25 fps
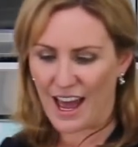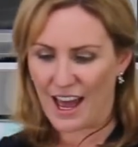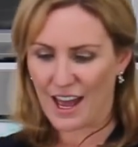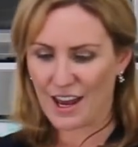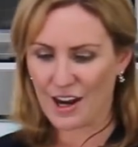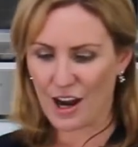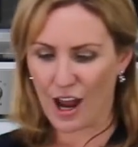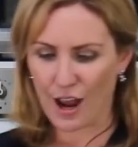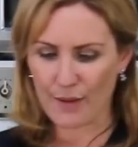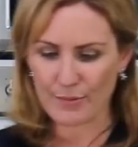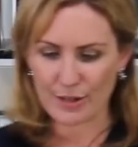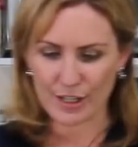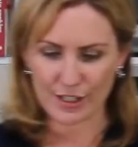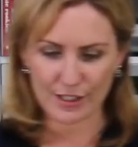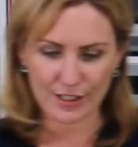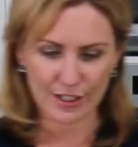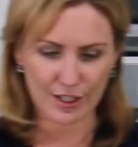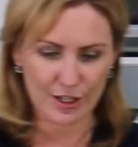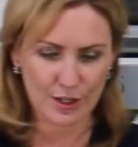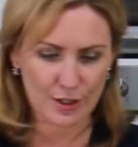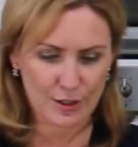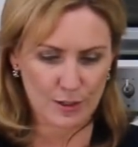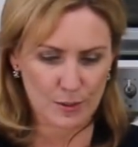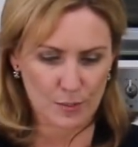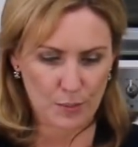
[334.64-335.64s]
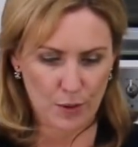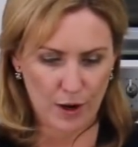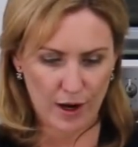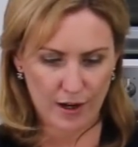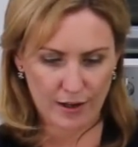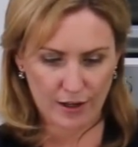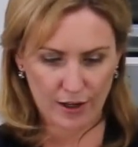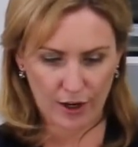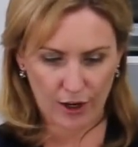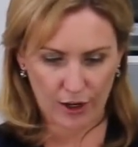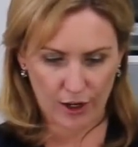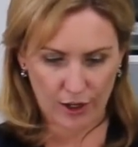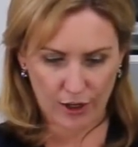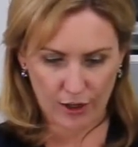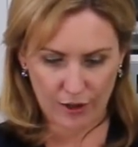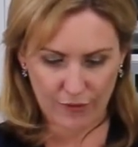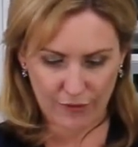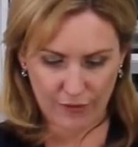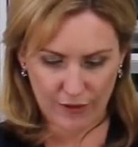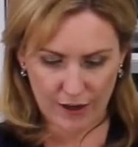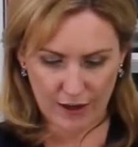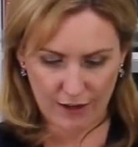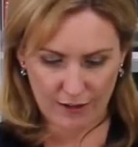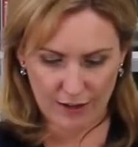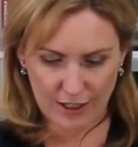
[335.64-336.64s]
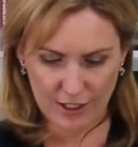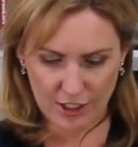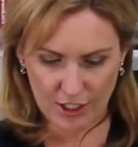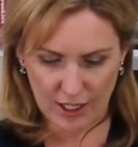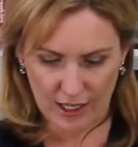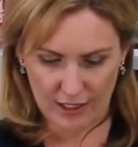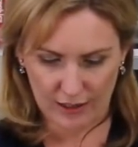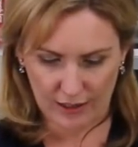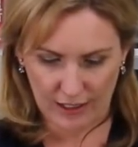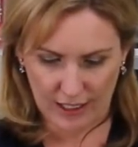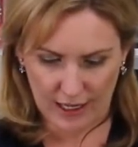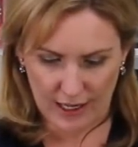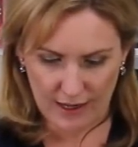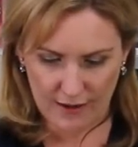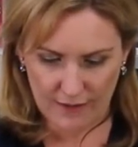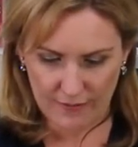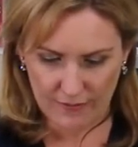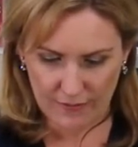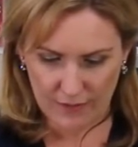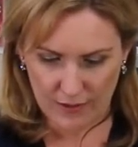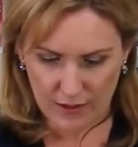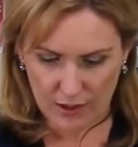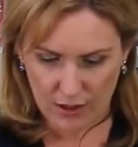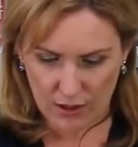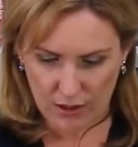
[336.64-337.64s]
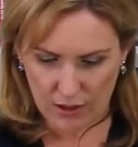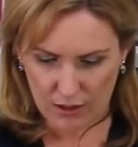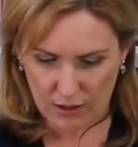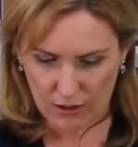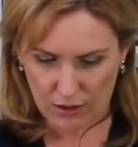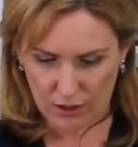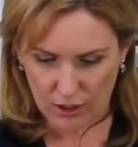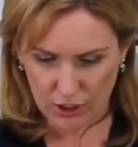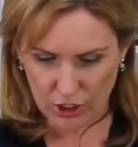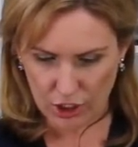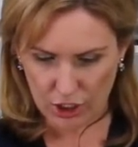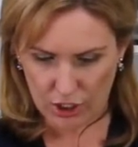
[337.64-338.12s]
And I'm just going to spread cocoa very gently, or